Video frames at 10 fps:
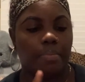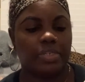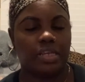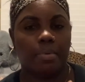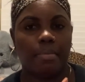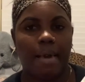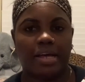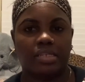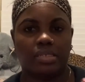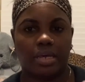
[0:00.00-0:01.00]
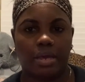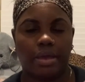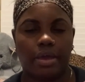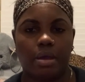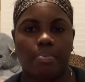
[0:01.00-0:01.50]
Some of my
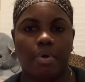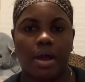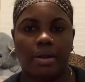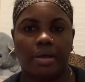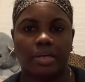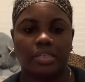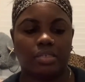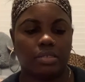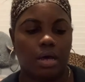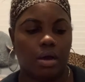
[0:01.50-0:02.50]
skincare products